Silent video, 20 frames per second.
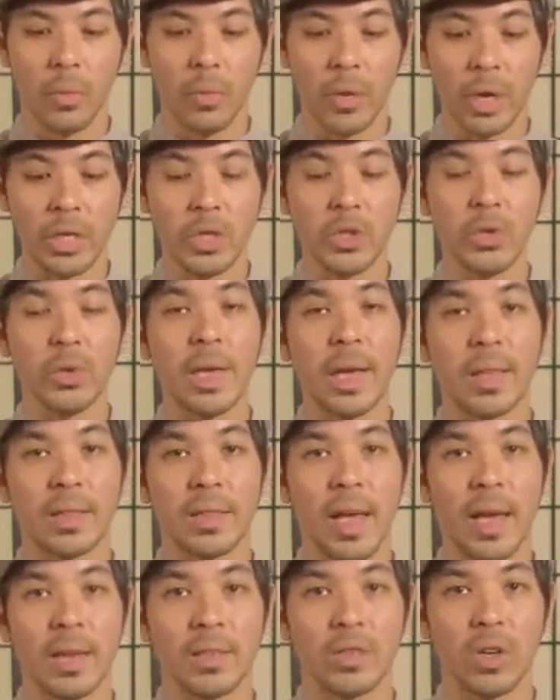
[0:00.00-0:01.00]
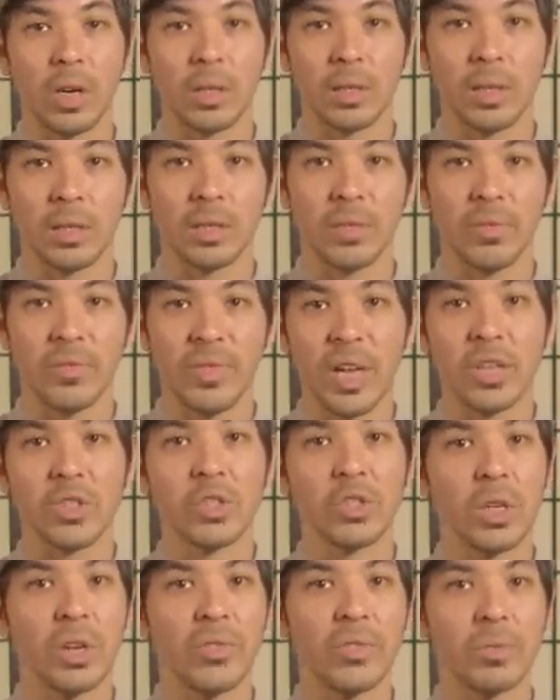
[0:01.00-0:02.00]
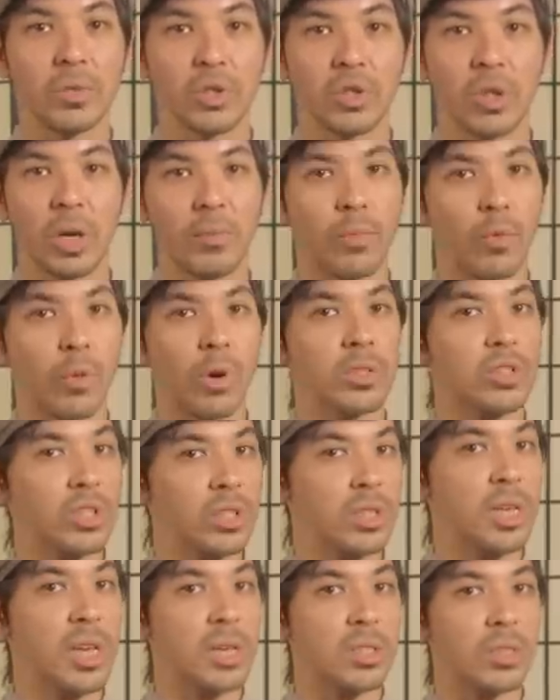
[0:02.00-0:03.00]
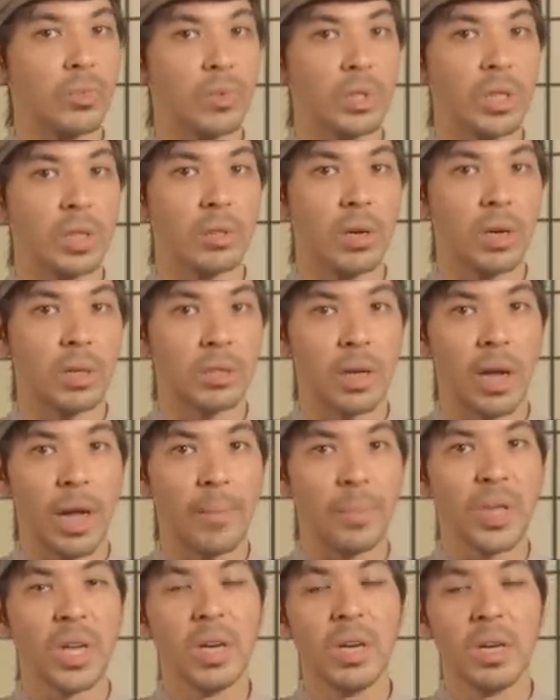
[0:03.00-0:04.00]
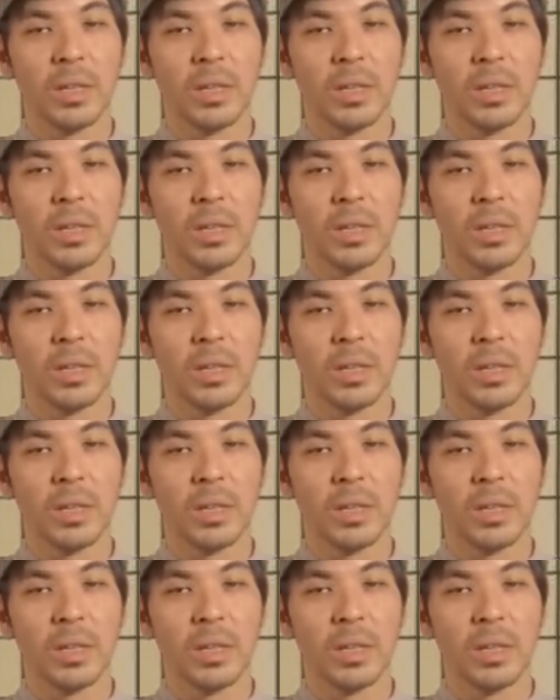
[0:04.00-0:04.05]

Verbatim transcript: We do get that darkness eventually from sheng pu'er. It just takes a really long time.